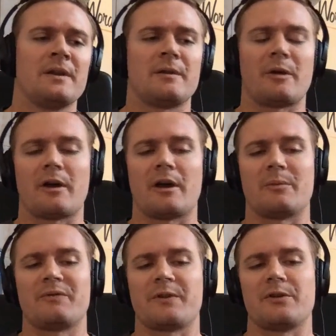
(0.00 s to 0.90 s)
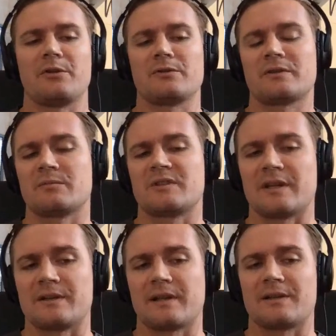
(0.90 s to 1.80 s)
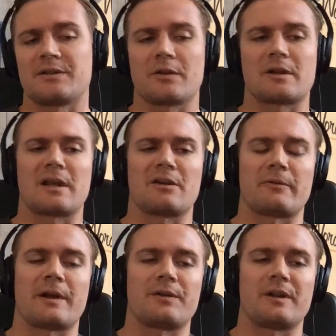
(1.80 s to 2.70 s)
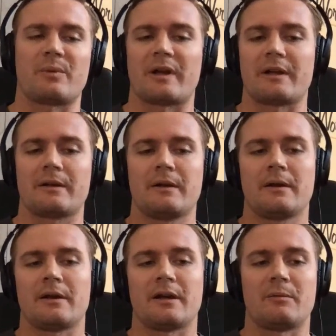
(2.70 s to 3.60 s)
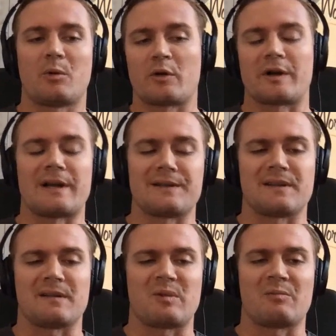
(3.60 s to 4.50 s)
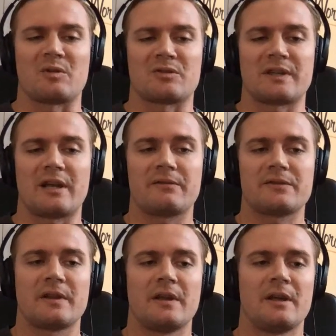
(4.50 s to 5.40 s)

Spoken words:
If you knew some CSS, you could get around it by organizing them yourselves.